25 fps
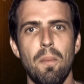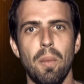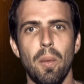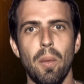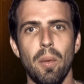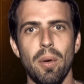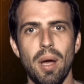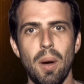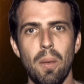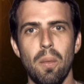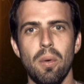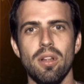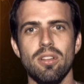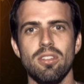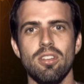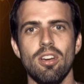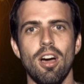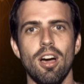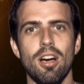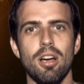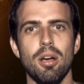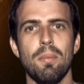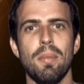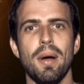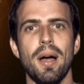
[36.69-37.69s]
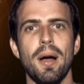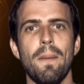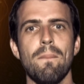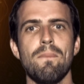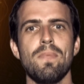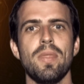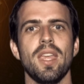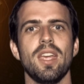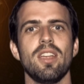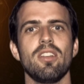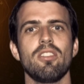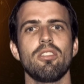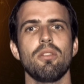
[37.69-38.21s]
But what I want to talk
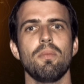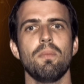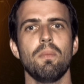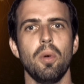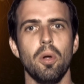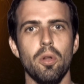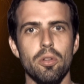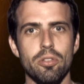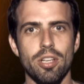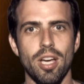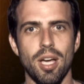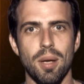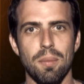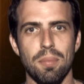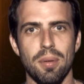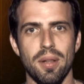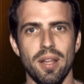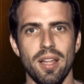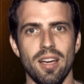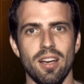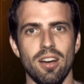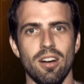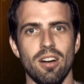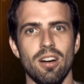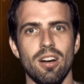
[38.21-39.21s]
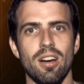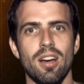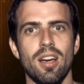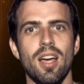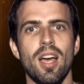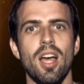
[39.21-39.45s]
about is the multiplayer.